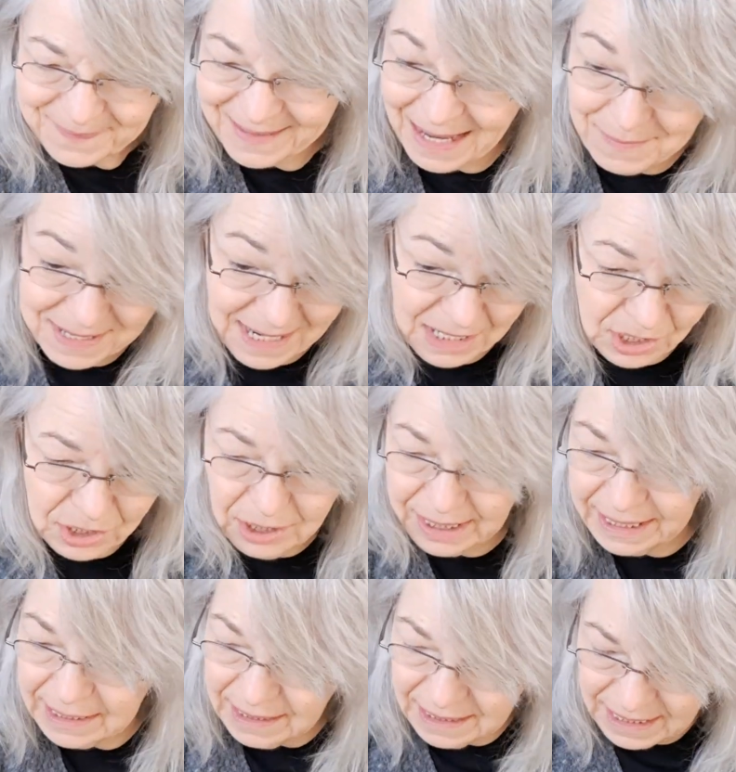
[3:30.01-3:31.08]
I mean, I
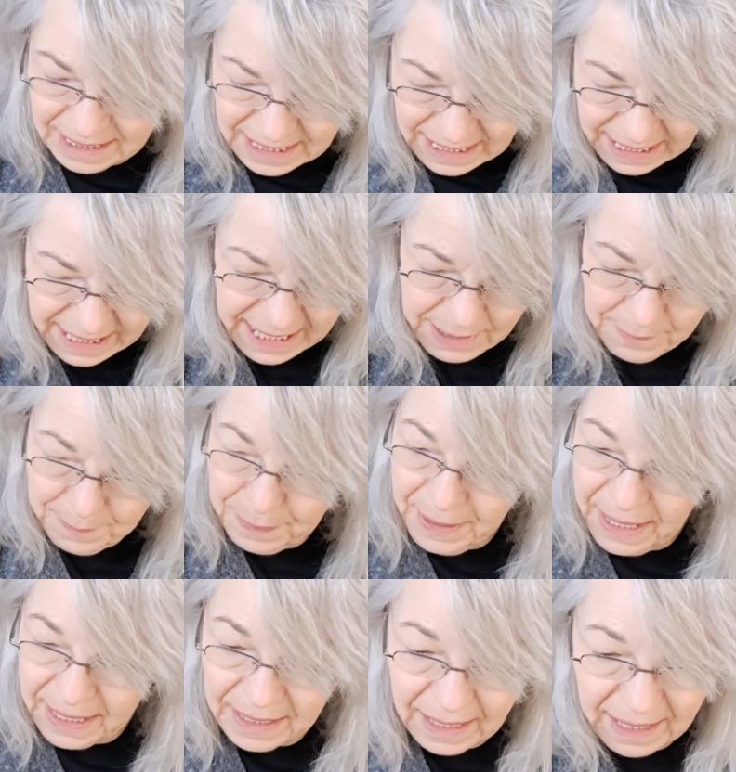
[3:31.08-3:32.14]
could,
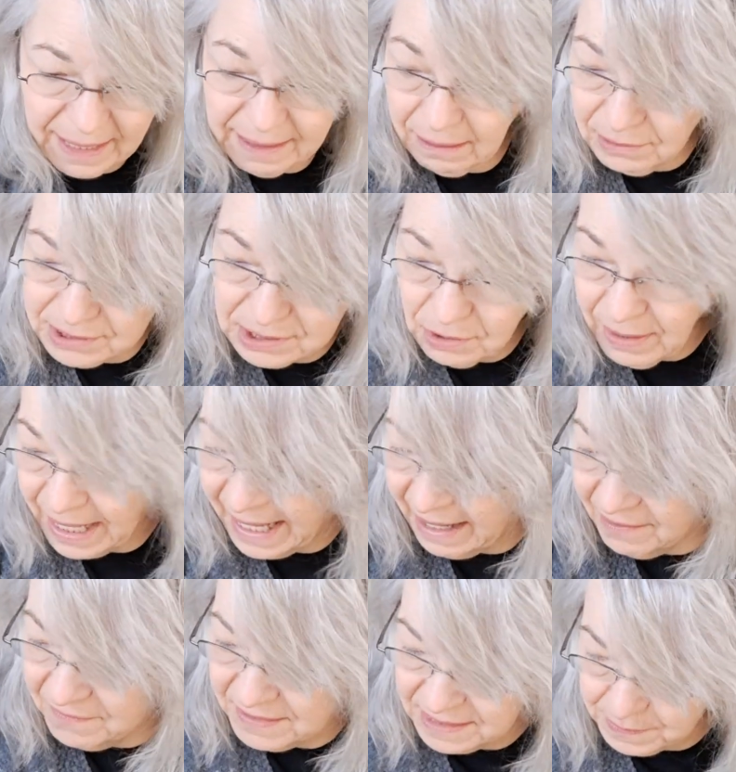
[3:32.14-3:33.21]
but I also
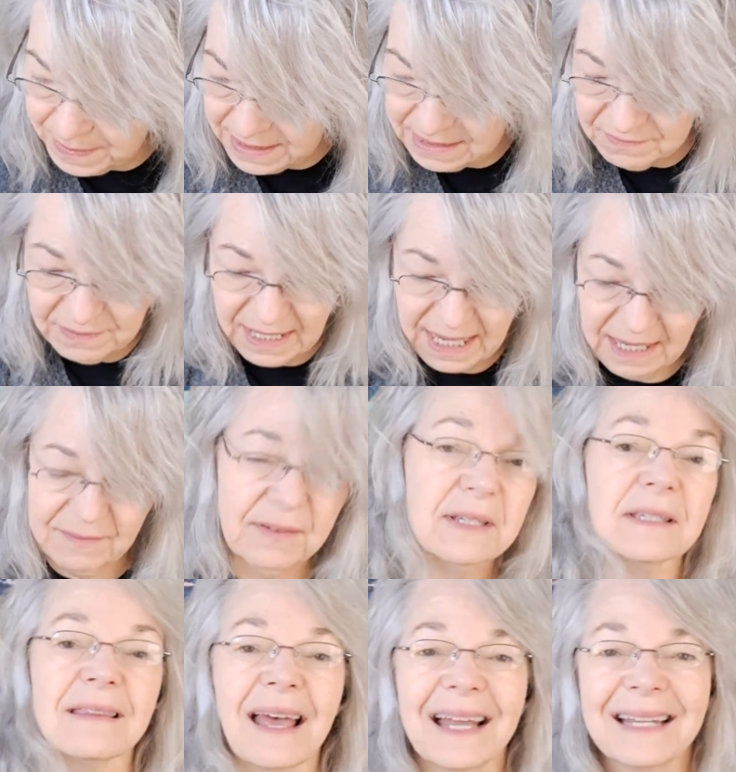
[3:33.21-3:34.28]
have this piece of
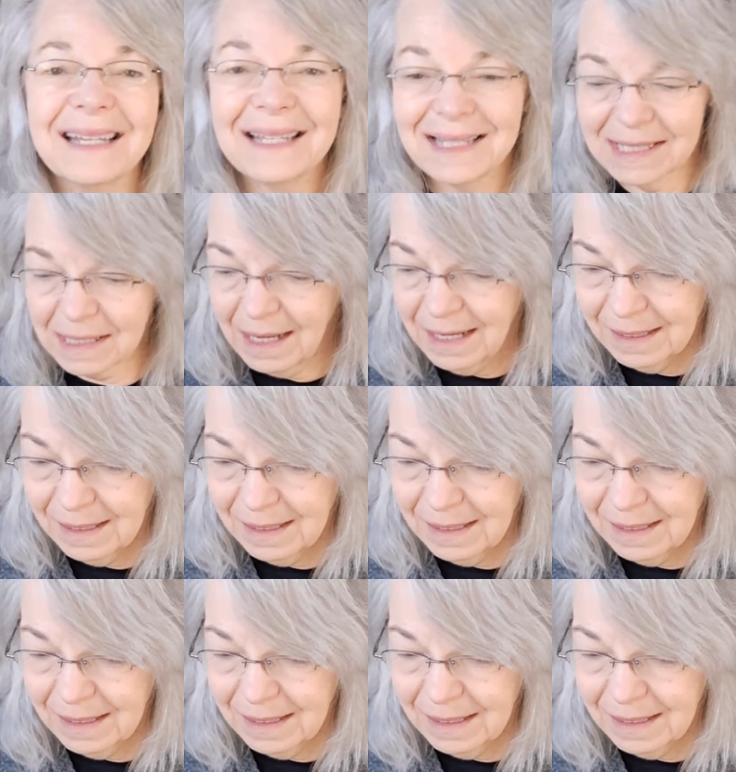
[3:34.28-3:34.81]
canvas that is